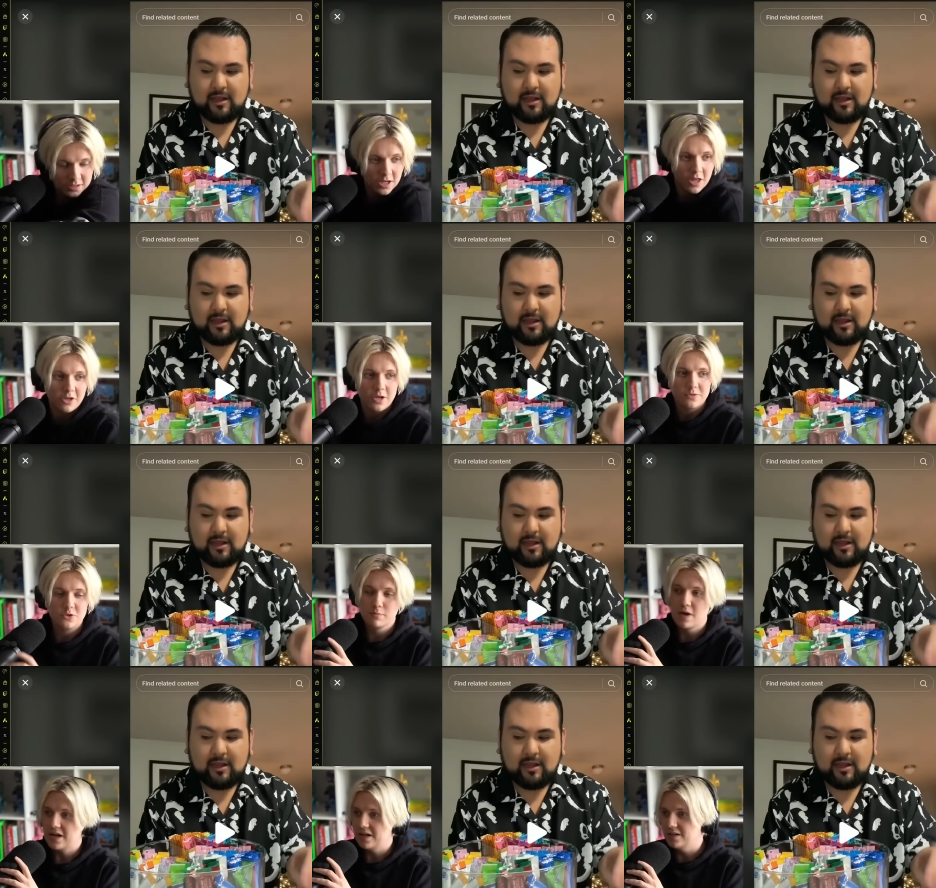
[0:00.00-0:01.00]
Speaker 1: I think I'm still
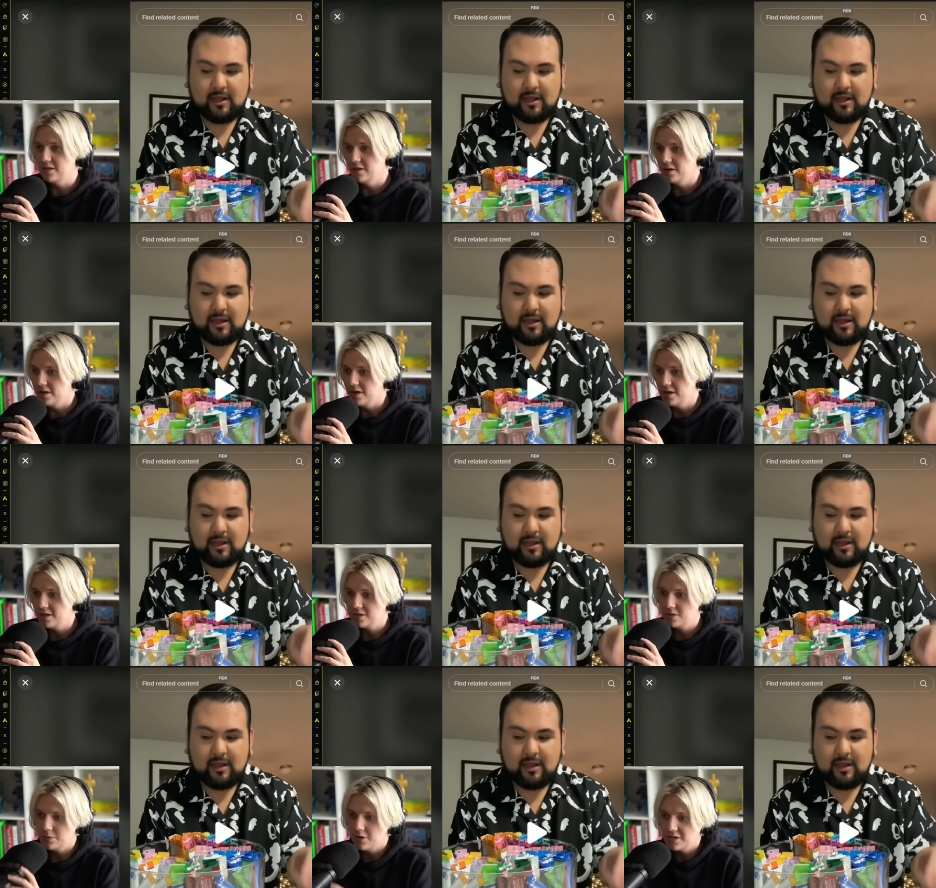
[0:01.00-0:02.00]
maggoted on, uh, to
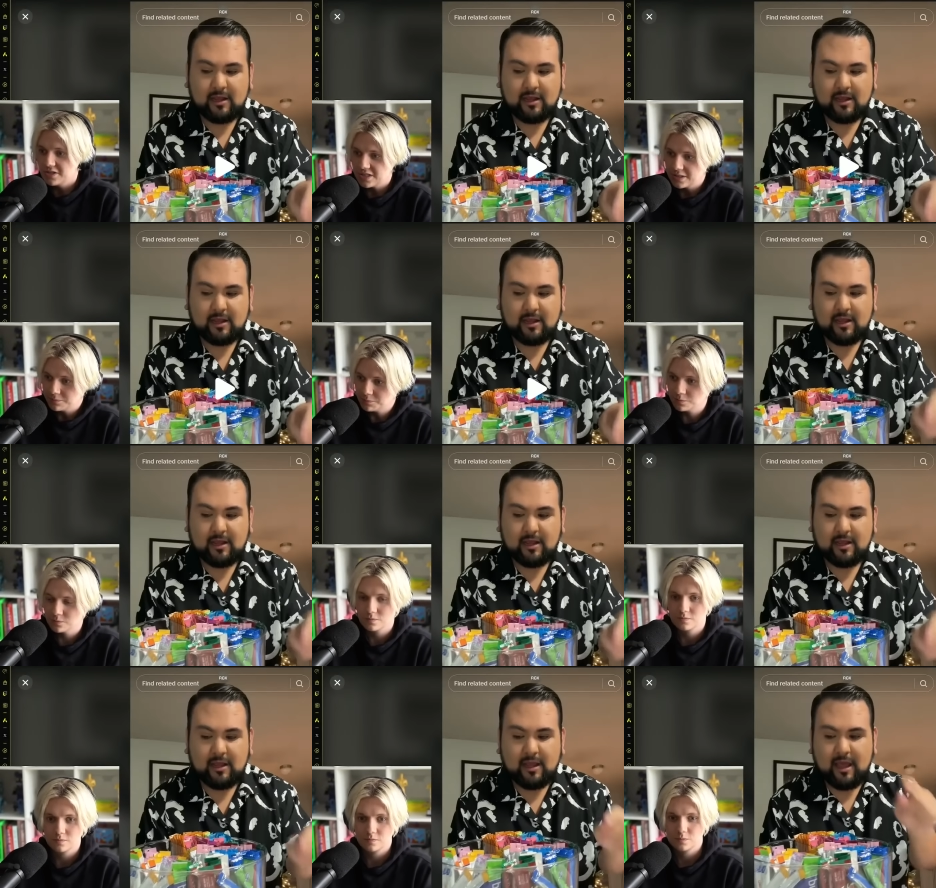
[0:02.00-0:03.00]
be honest.
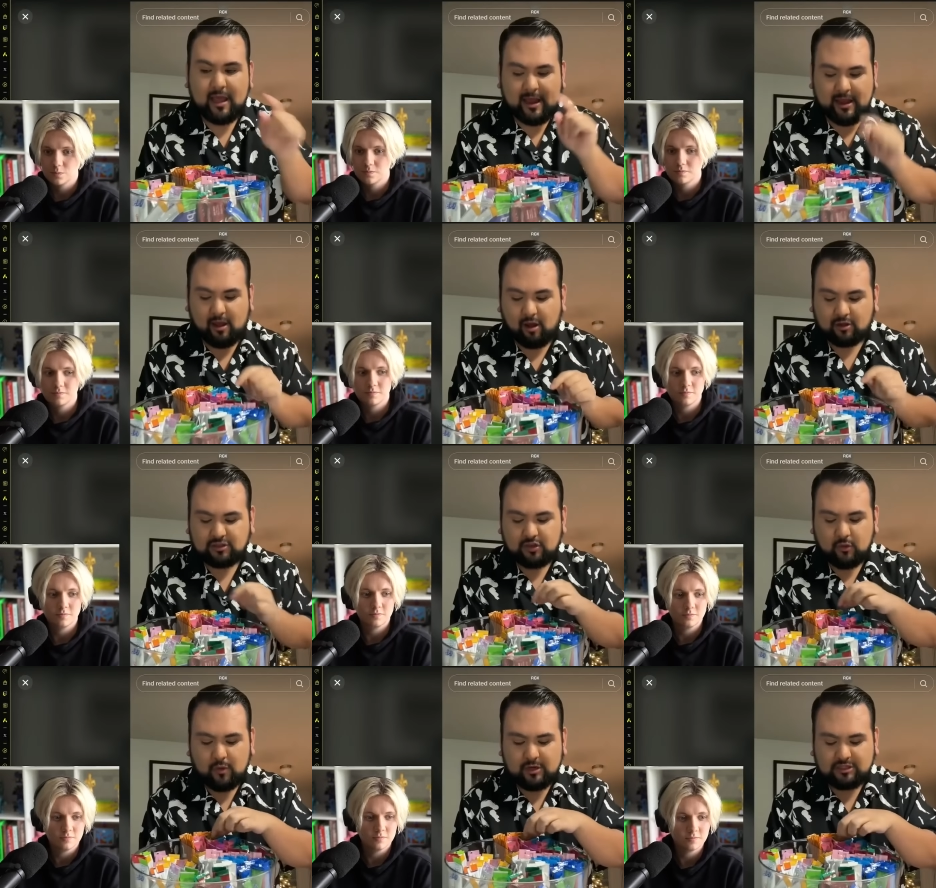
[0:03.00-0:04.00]
Speaker 2: And I
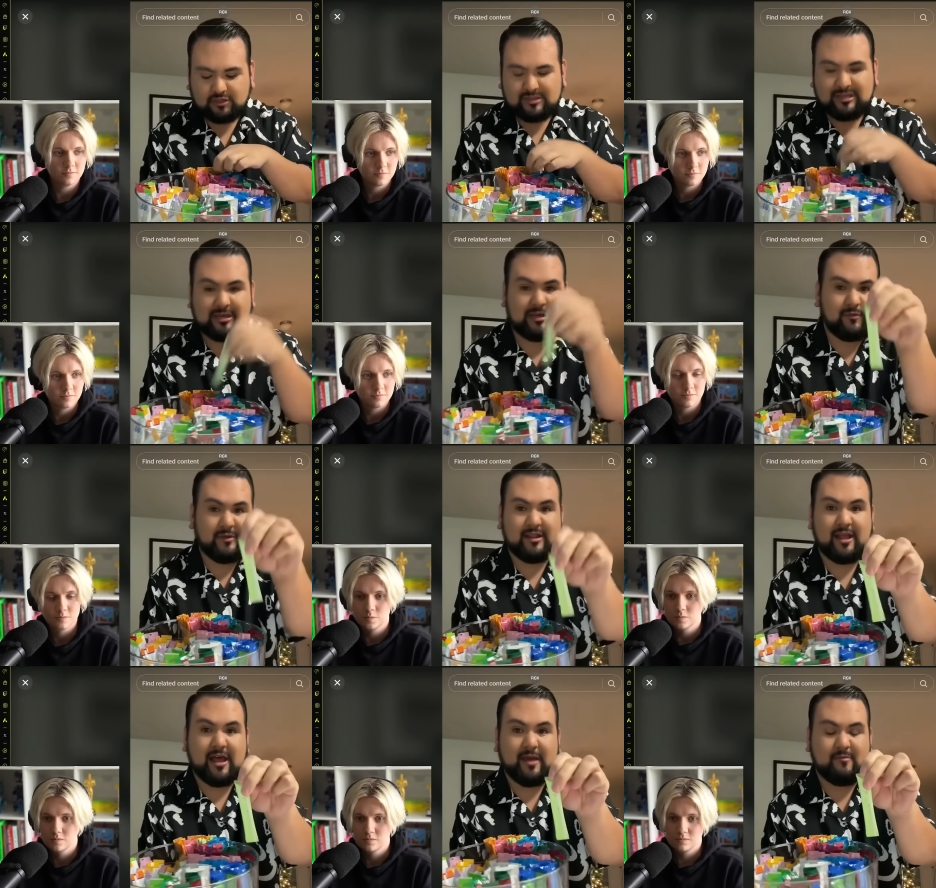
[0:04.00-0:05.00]
also want to do the
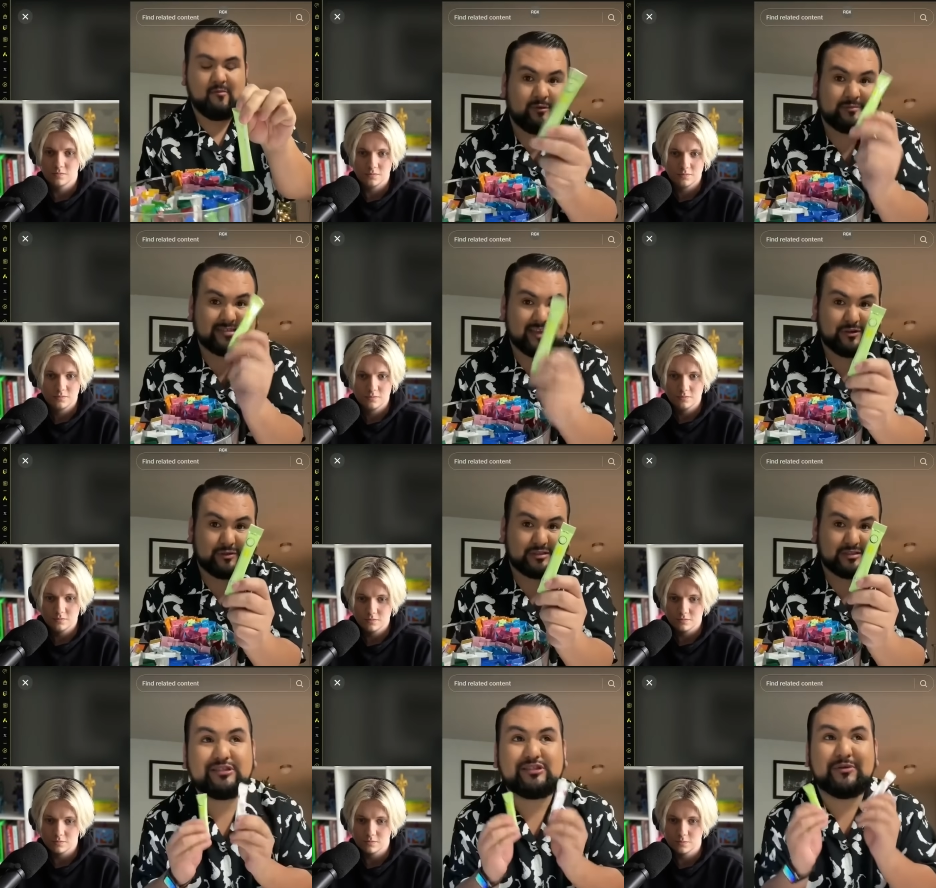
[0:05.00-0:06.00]
kiwi lime and
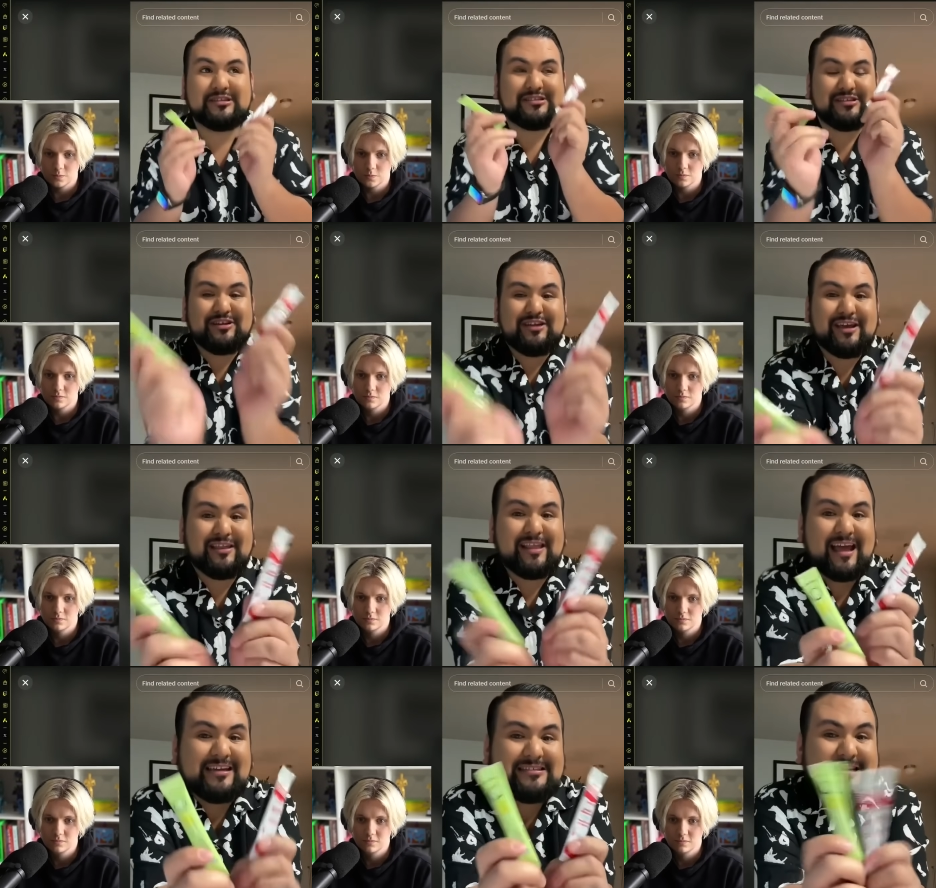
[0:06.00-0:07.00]
Skittles. So it's
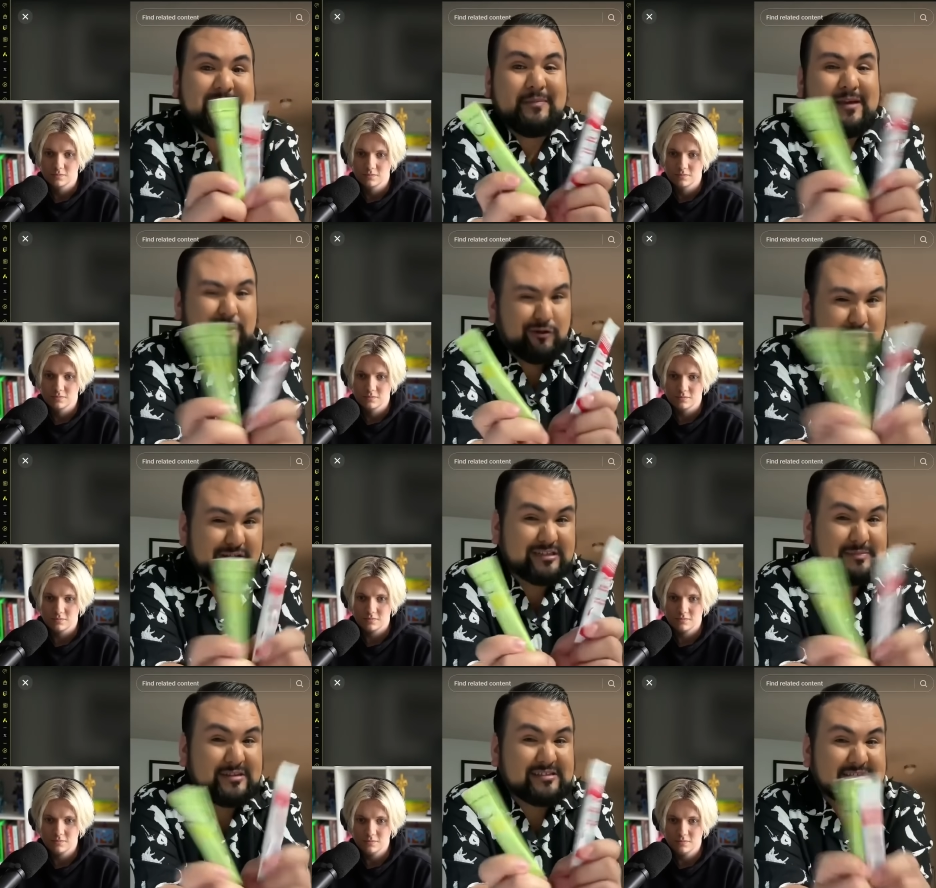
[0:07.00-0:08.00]
looking like it's going to be a
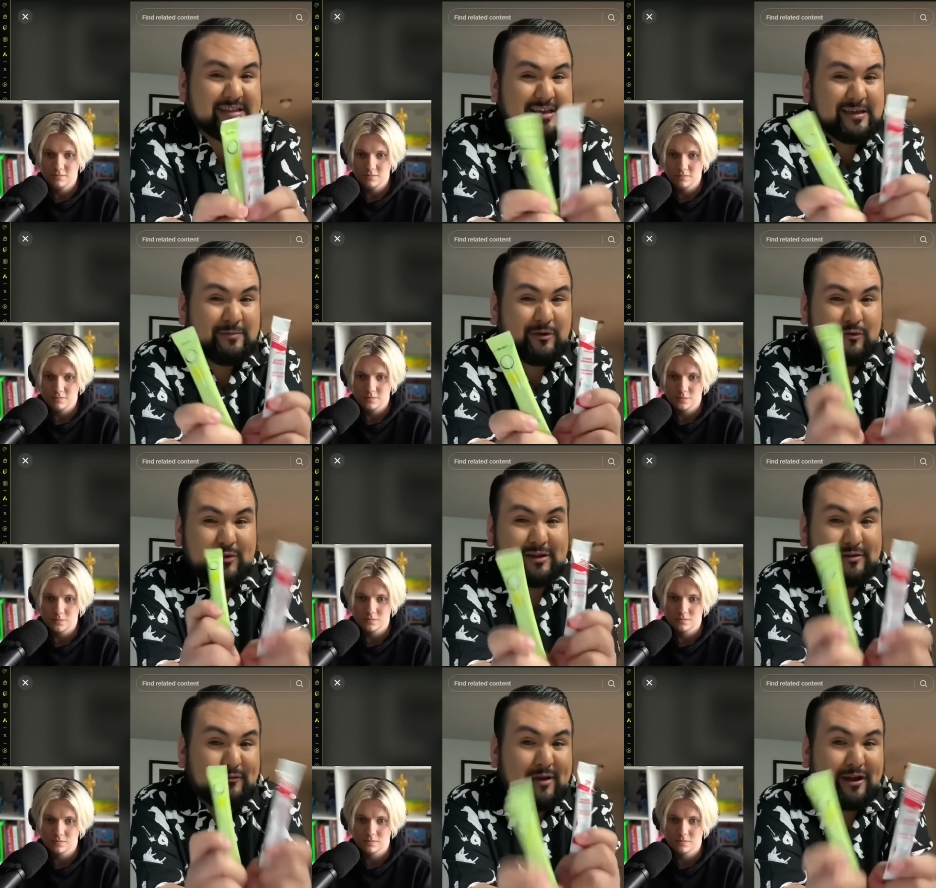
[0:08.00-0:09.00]
Christmas
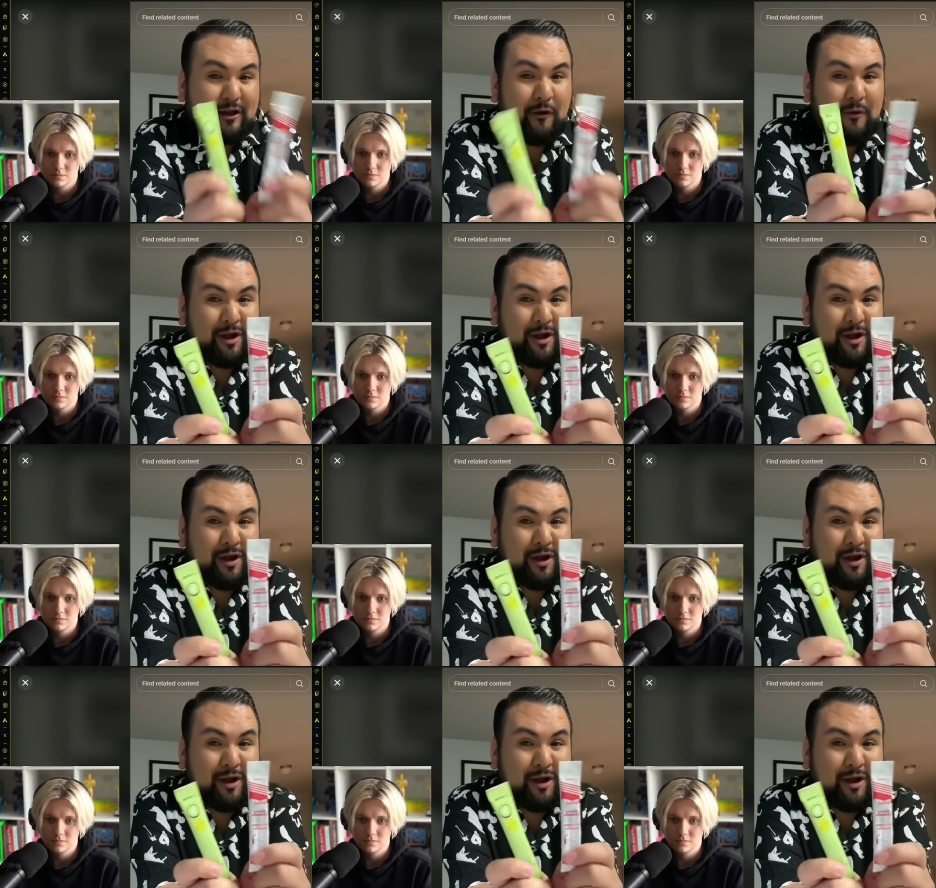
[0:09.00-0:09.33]
theme, green and